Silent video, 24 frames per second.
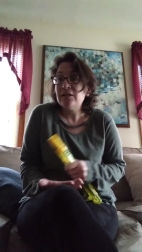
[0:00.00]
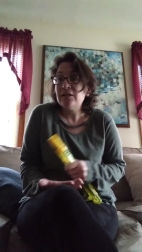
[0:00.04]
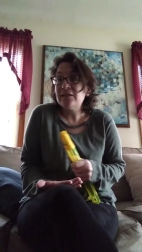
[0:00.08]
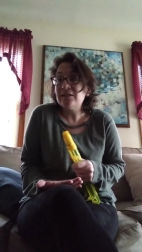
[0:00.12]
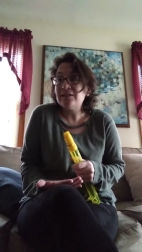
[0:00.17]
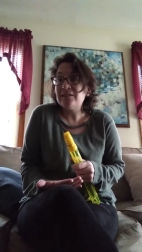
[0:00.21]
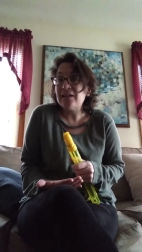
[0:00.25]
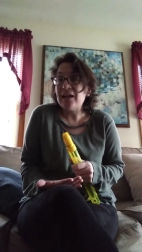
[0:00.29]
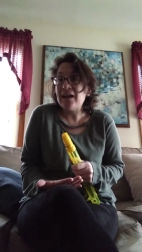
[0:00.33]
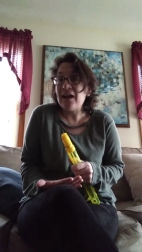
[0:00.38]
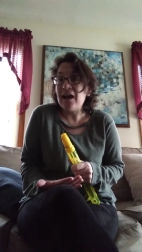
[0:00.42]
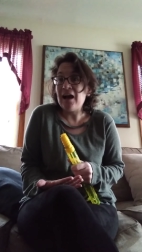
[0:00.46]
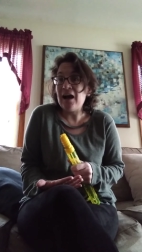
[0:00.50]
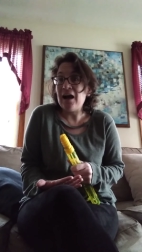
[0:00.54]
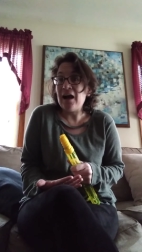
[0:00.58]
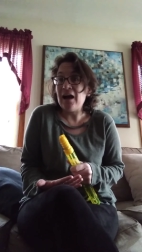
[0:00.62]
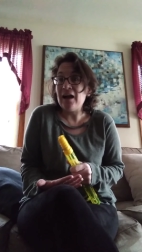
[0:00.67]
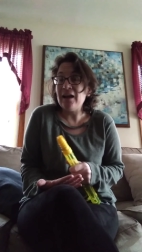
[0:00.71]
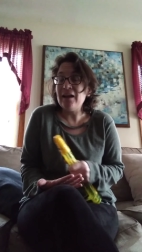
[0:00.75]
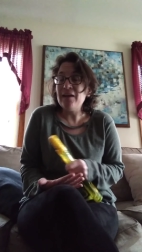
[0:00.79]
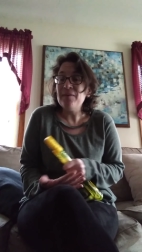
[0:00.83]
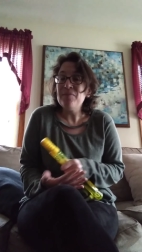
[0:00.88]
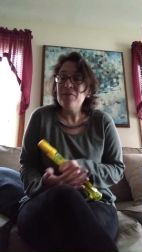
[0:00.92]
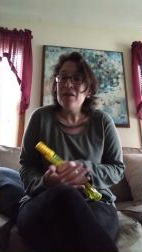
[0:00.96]
to say
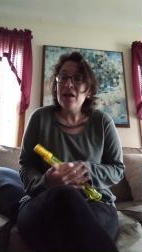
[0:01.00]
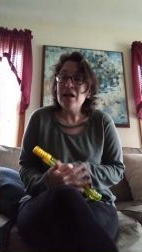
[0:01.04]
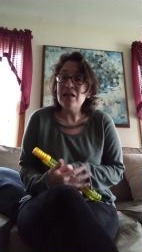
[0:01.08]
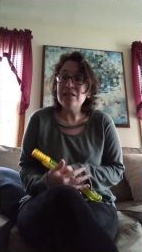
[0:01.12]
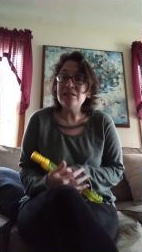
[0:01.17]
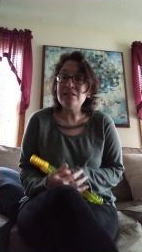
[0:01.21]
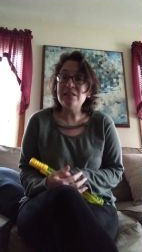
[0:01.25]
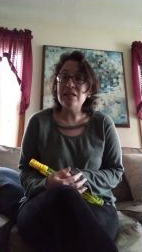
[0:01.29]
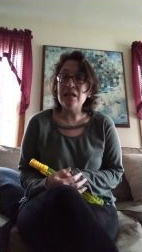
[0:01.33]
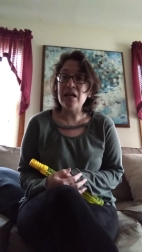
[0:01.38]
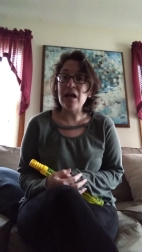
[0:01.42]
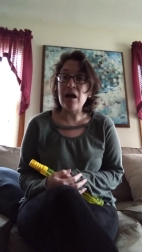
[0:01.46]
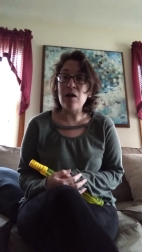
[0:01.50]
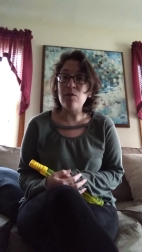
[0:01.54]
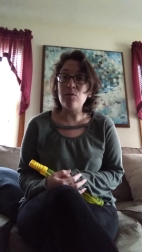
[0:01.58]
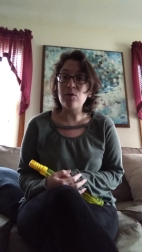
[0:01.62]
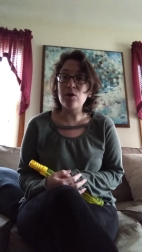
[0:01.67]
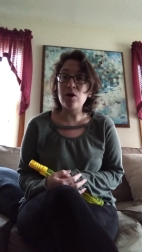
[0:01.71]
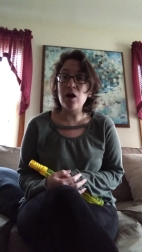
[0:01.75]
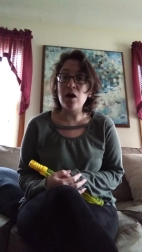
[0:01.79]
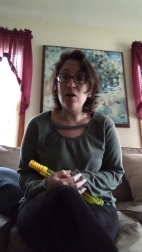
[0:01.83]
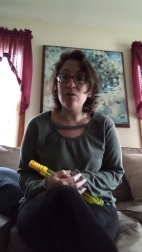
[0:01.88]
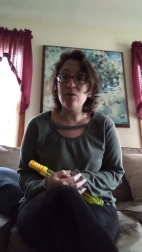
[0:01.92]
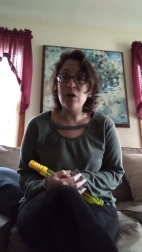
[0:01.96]
hi and see how
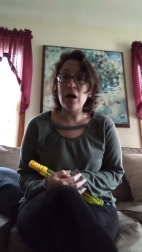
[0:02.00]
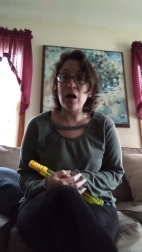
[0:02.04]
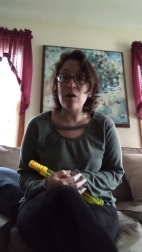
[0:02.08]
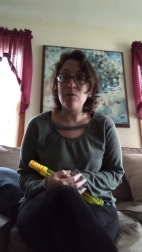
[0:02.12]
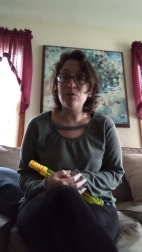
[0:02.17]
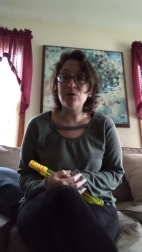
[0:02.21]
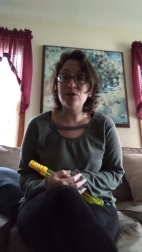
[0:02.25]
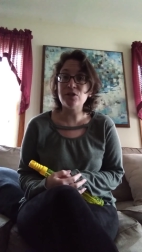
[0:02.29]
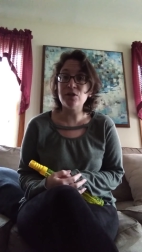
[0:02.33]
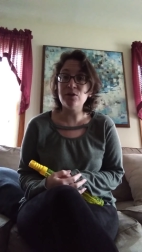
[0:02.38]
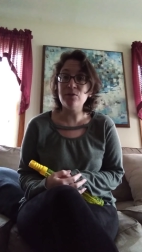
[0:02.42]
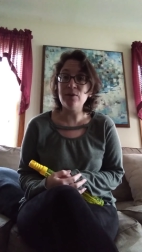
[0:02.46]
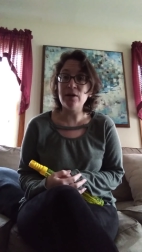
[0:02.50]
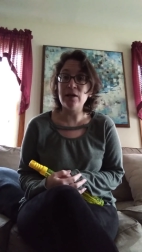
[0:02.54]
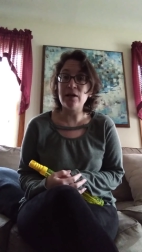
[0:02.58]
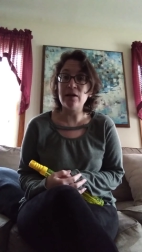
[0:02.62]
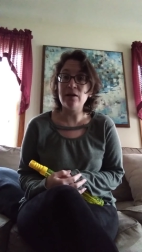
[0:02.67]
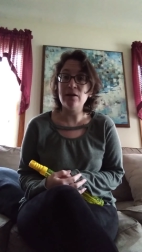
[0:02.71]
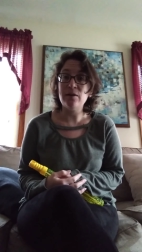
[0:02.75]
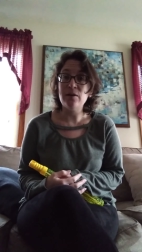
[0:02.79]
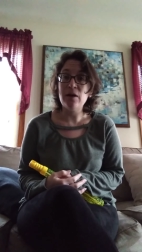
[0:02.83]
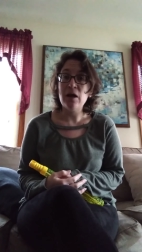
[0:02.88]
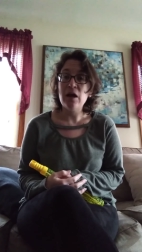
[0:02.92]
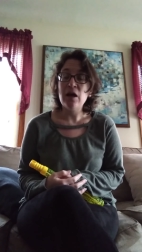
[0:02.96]
we're got, how we're
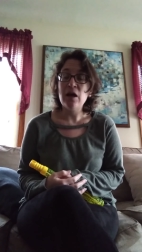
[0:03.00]
doing.